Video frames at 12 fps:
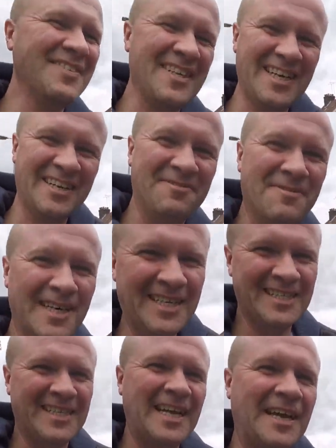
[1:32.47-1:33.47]
enough money
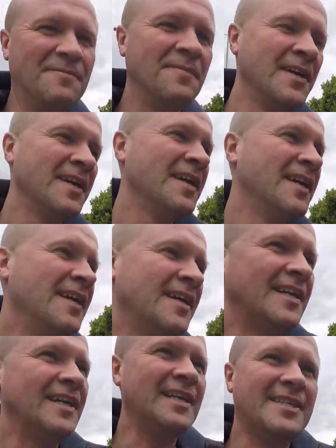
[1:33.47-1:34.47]
to them.
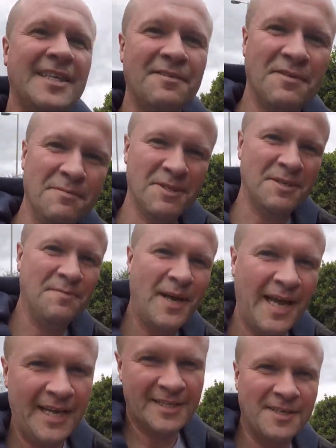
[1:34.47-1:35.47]
Let's give them some
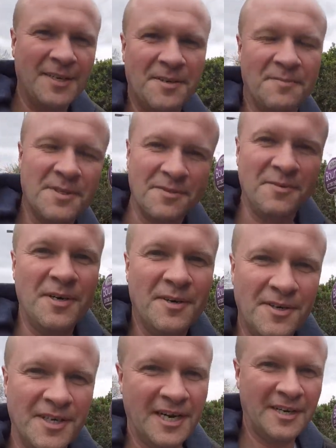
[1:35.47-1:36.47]
airtime as well
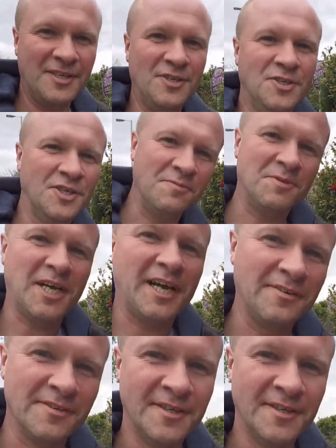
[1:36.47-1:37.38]
on our YouTube channel.